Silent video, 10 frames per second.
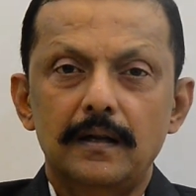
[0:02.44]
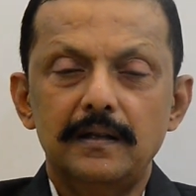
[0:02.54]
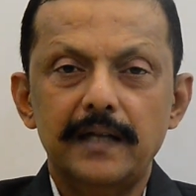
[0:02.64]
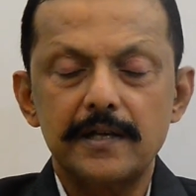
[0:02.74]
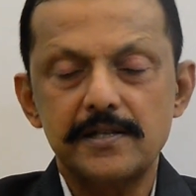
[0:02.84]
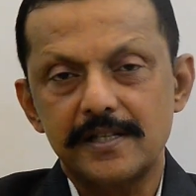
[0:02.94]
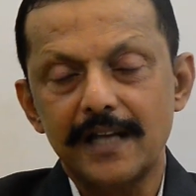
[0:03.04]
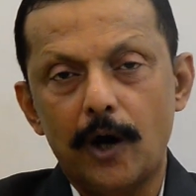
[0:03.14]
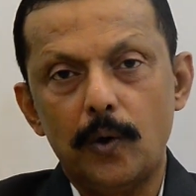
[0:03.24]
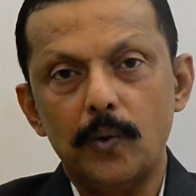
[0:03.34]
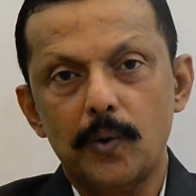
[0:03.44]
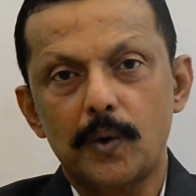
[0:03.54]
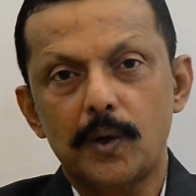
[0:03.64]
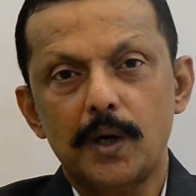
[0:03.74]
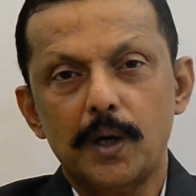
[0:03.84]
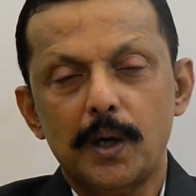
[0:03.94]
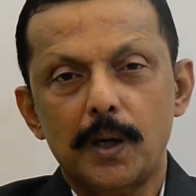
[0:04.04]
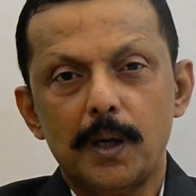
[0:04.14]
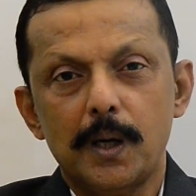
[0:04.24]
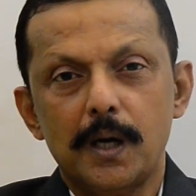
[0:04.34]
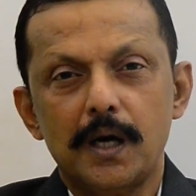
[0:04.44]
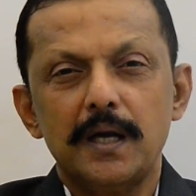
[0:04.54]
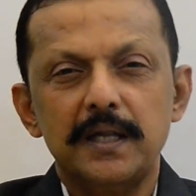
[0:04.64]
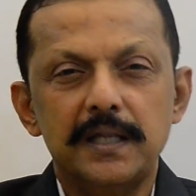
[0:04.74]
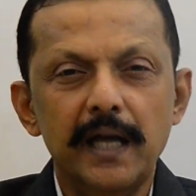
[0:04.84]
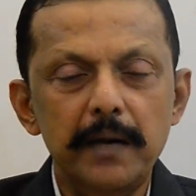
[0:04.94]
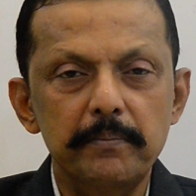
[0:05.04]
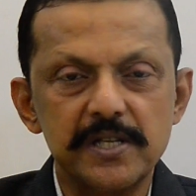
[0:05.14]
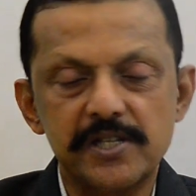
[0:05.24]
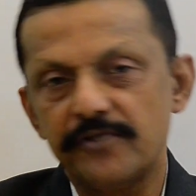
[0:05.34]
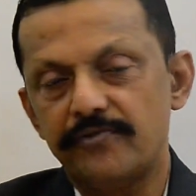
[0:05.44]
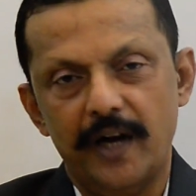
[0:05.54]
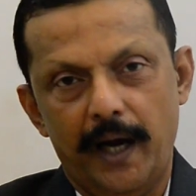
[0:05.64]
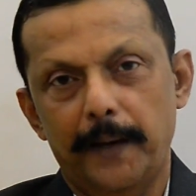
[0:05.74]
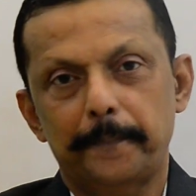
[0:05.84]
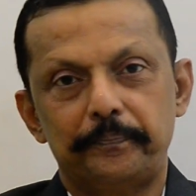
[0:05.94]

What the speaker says: Let us now demystify